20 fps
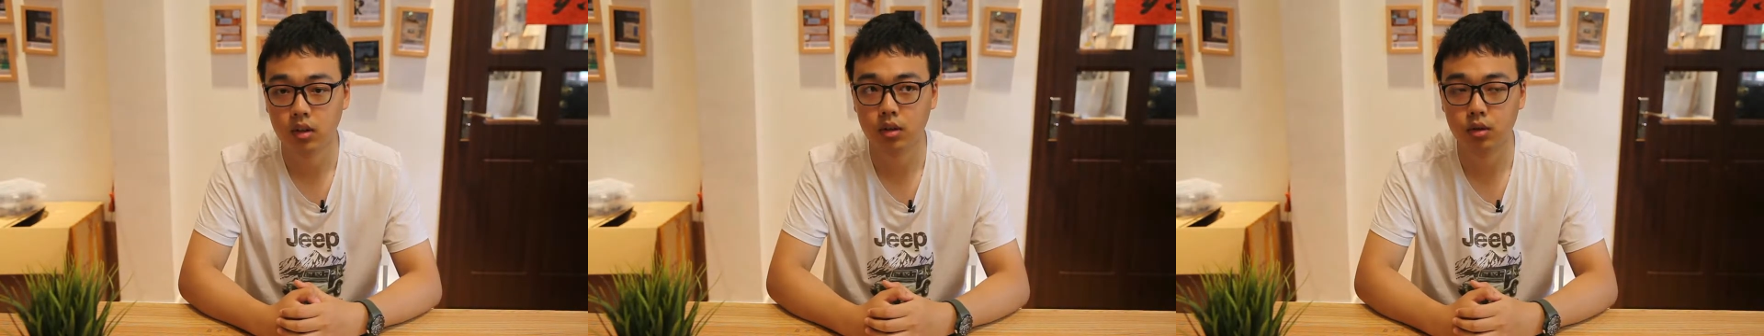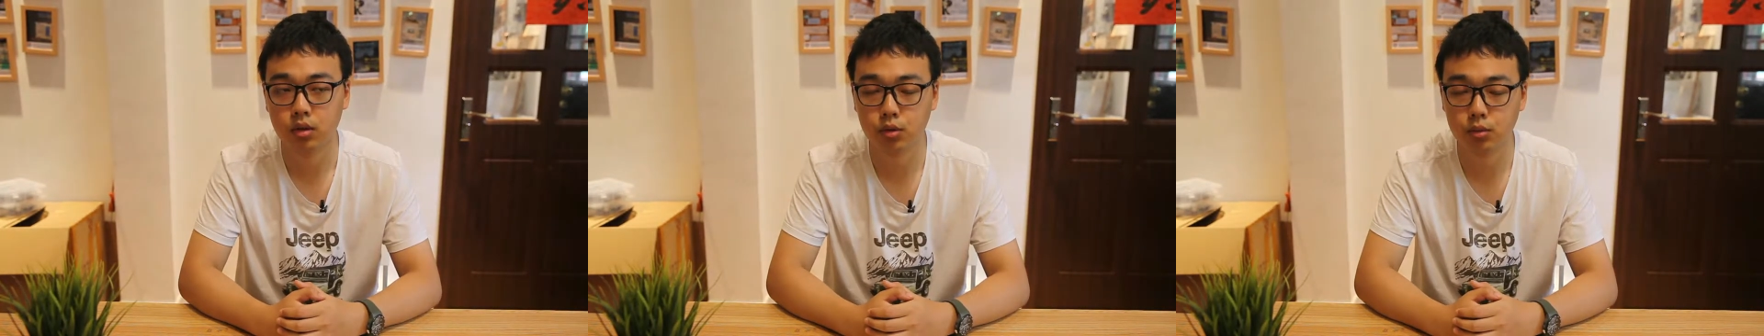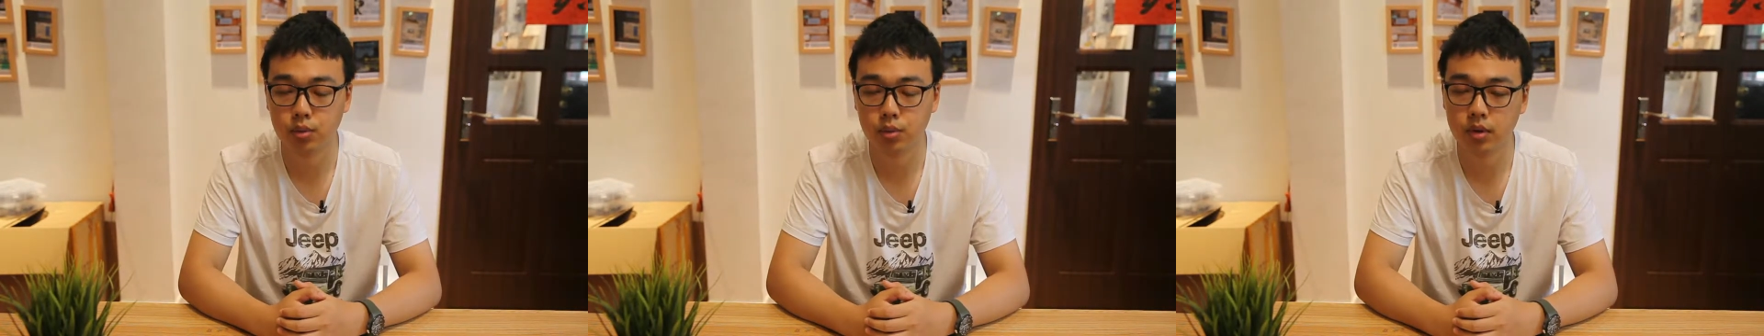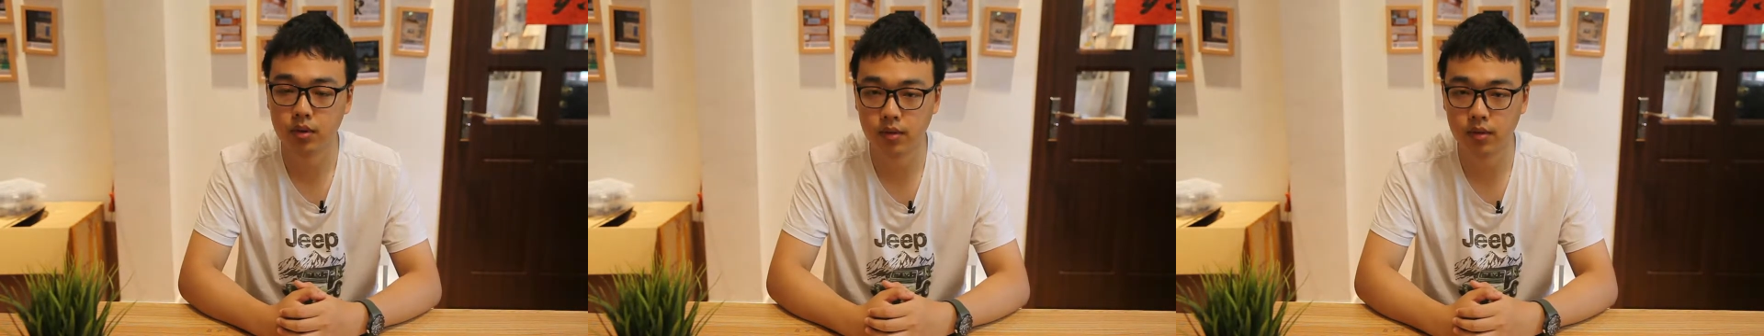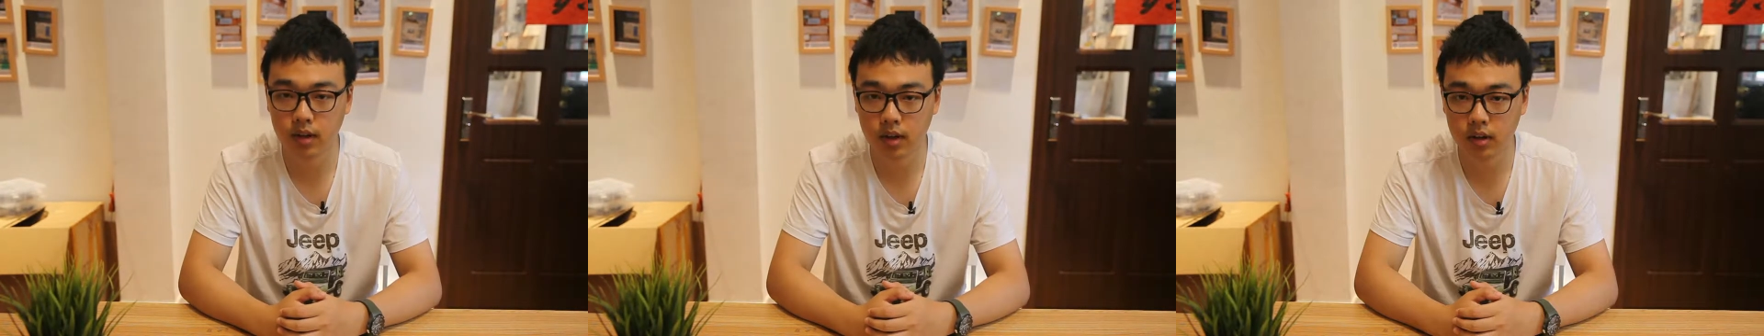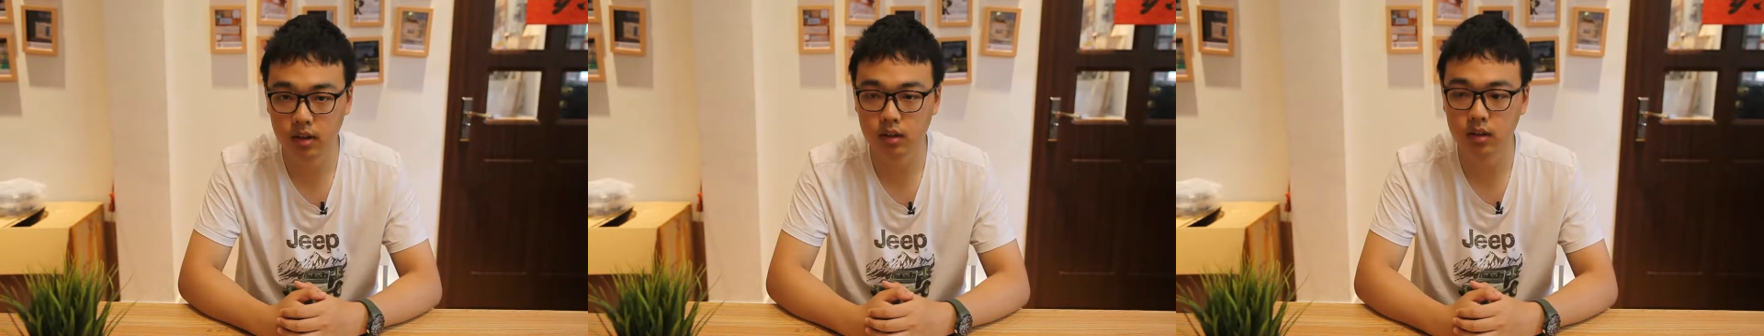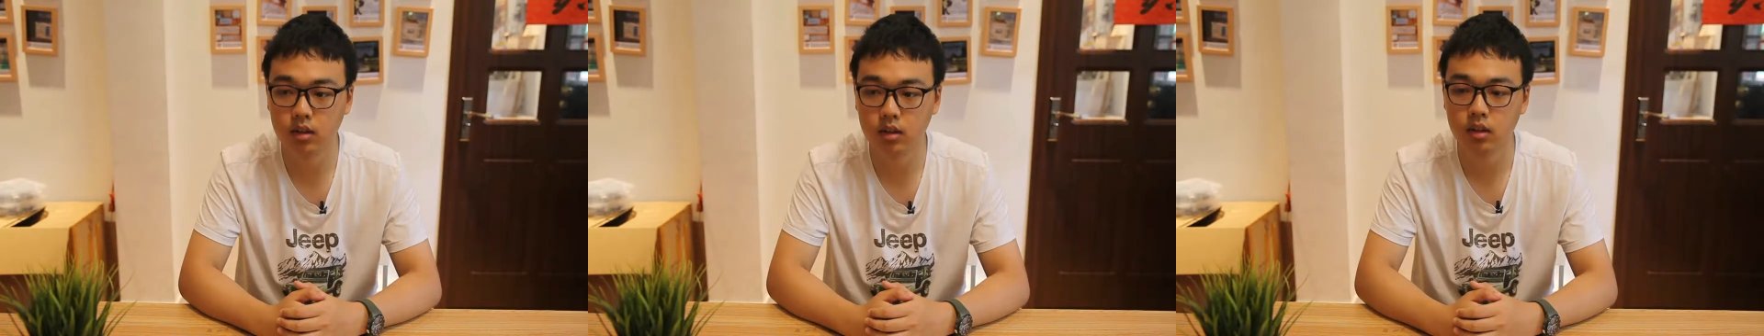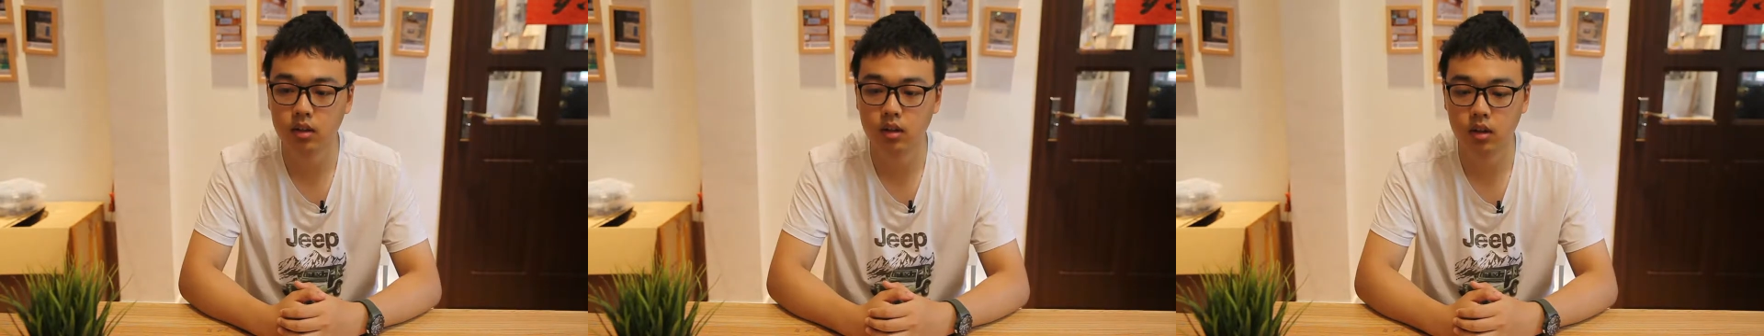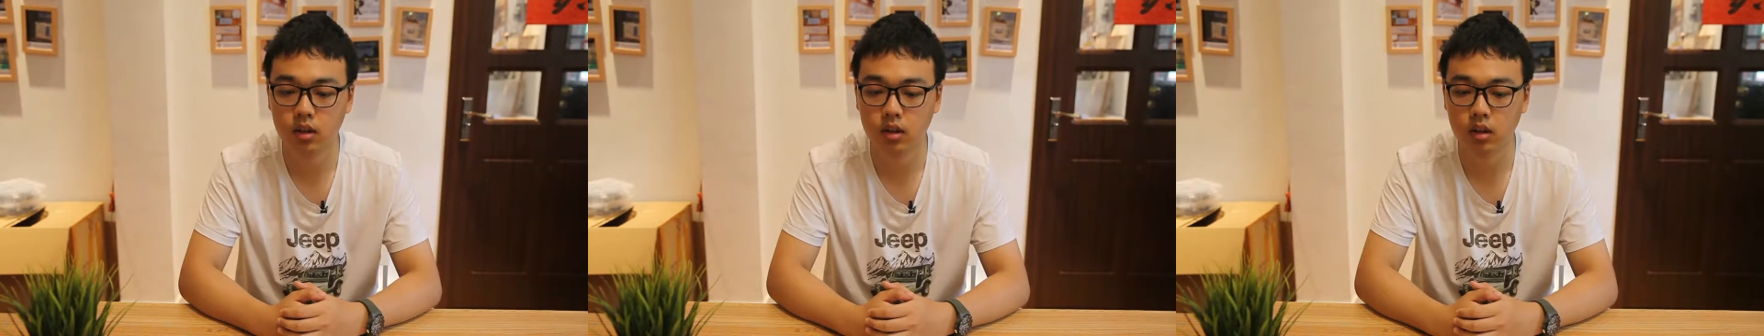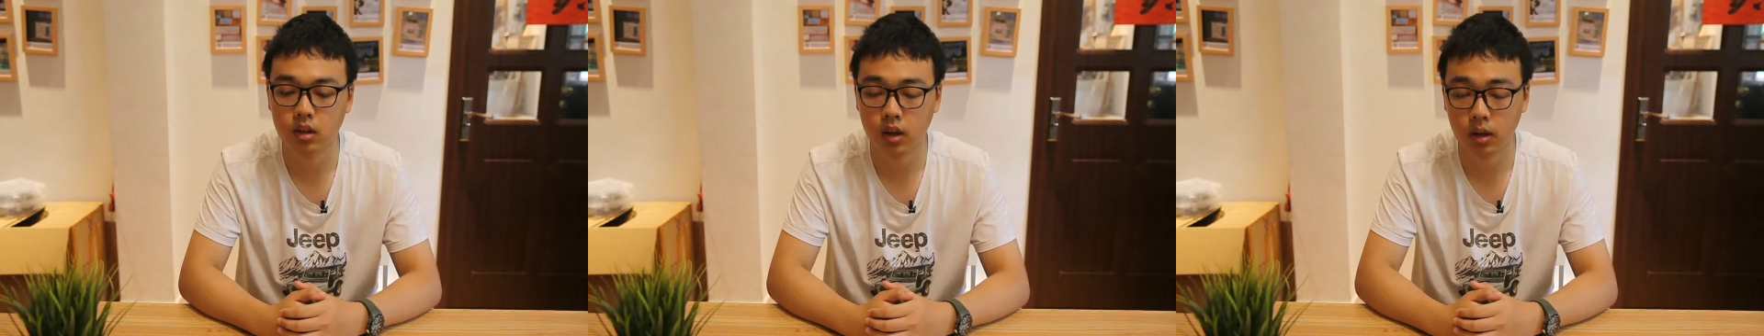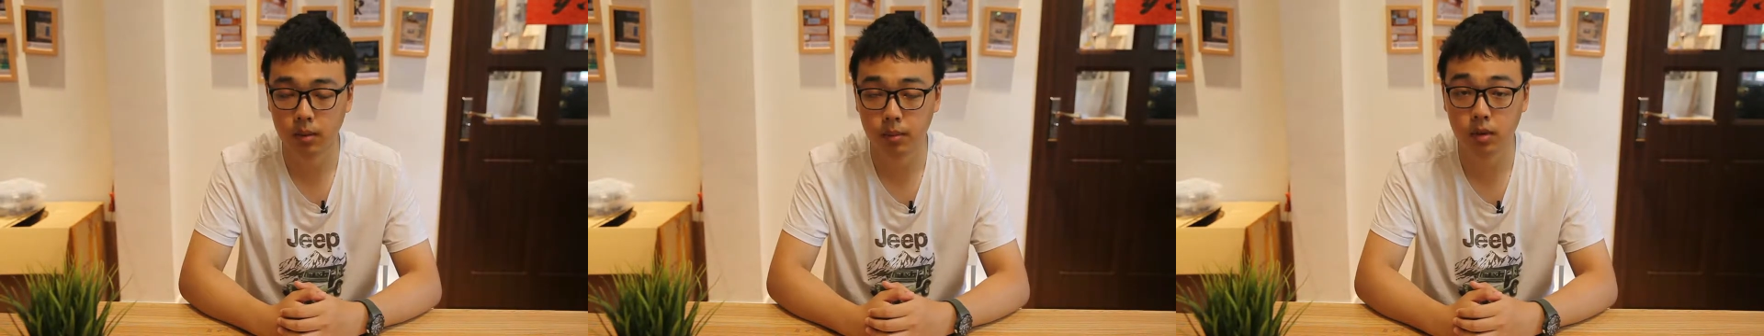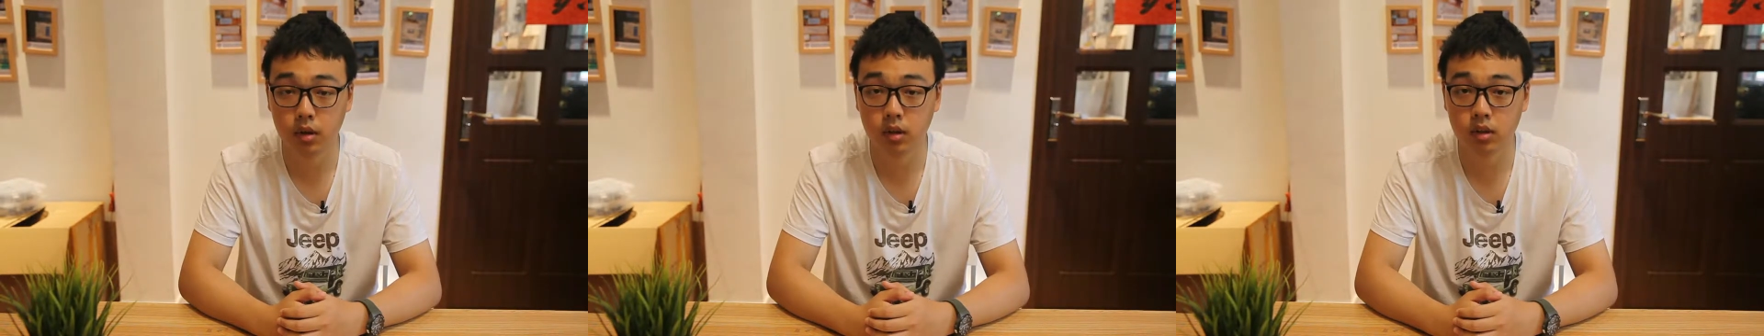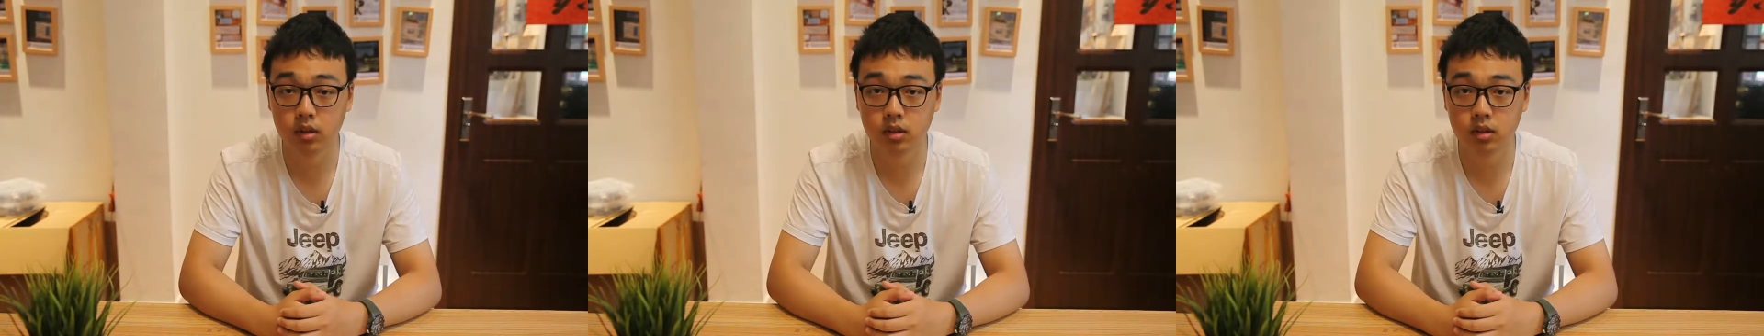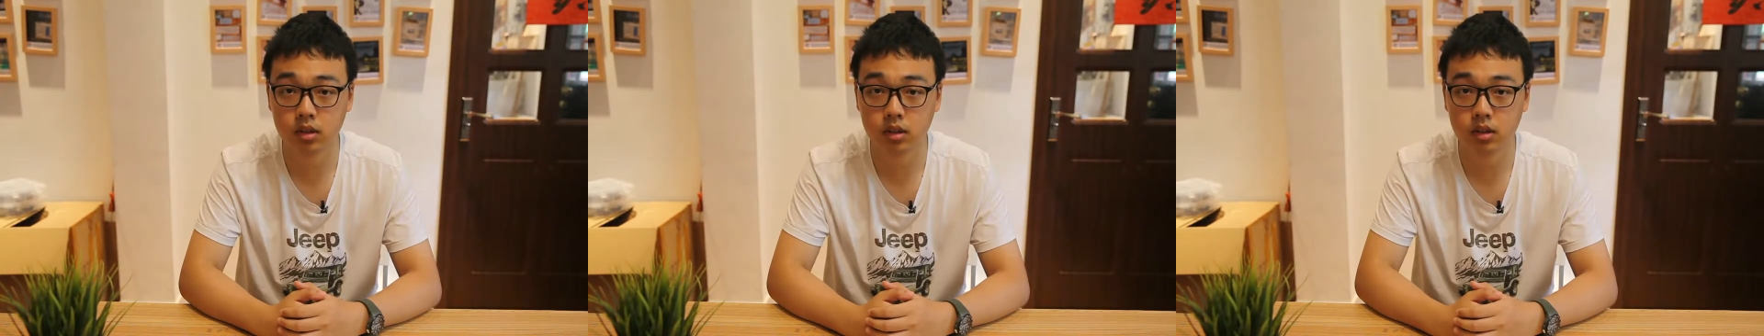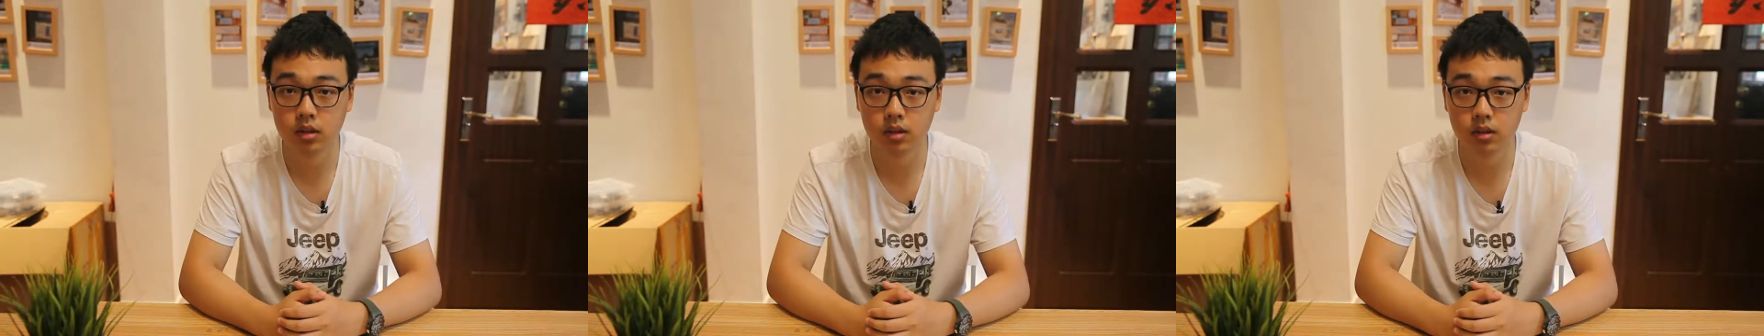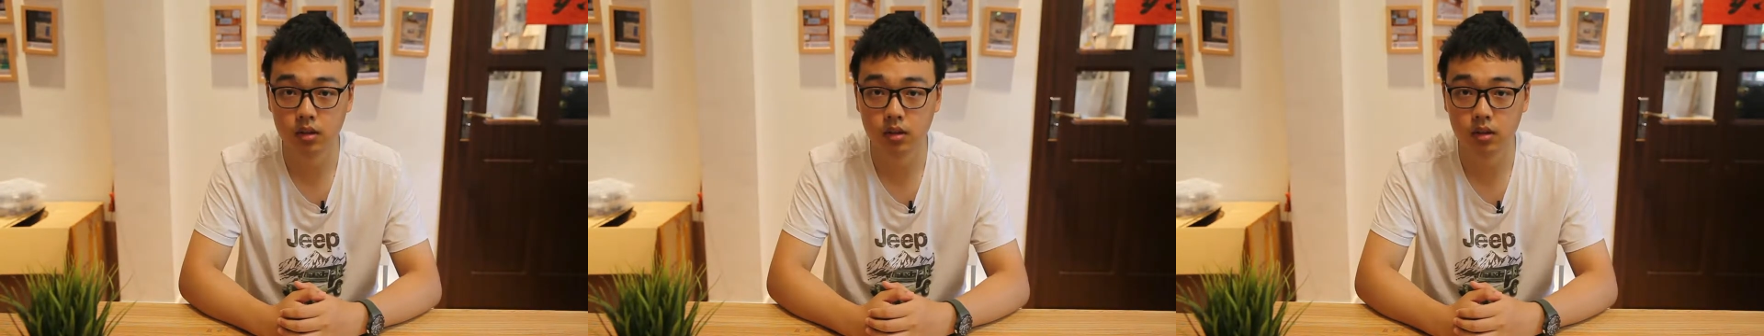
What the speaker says: to prevent hypoxia.